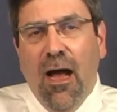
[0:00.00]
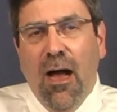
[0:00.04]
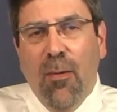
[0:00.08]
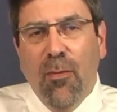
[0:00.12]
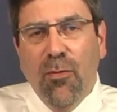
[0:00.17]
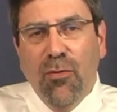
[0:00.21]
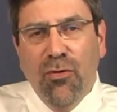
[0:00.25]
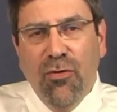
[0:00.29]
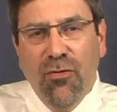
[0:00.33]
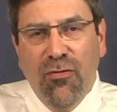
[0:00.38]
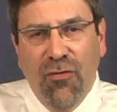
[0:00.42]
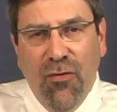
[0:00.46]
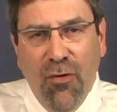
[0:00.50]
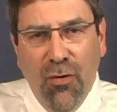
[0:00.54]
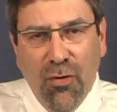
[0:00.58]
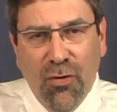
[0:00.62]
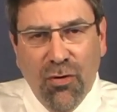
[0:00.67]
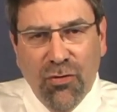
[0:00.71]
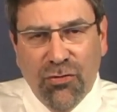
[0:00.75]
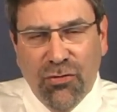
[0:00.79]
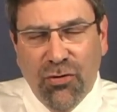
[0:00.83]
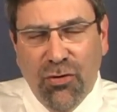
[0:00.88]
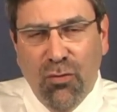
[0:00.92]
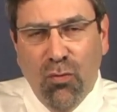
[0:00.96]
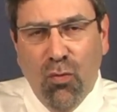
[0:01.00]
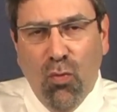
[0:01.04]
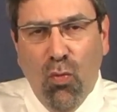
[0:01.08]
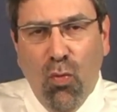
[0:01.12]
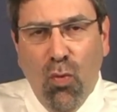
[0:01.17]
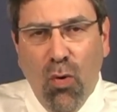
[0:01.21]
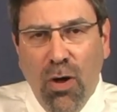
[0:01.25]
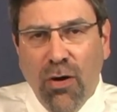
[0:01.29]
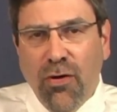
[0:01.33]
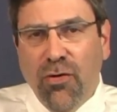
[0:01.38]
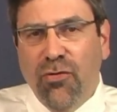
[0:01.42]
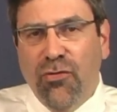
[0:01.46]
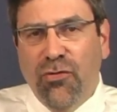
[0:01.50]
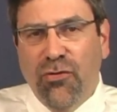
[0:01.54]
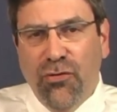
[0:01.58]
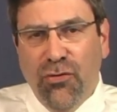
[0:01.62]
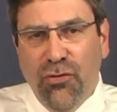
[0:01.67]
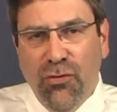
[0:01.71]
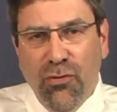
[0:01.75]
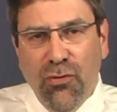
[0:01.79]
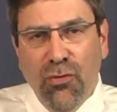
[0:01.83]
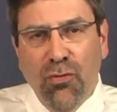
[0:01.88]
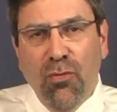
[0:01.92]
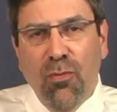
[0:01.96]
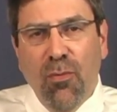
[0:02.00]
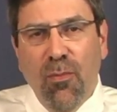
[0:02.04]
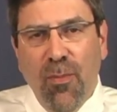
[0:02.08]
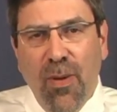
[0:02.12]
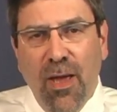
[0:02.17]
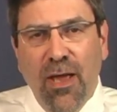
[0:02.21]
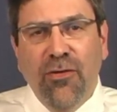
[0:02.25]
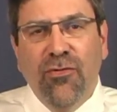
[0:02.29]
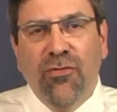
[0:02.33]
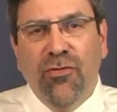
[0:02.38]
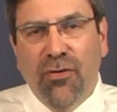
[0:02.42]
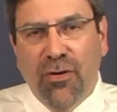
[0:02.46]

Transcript: You focus on one or two major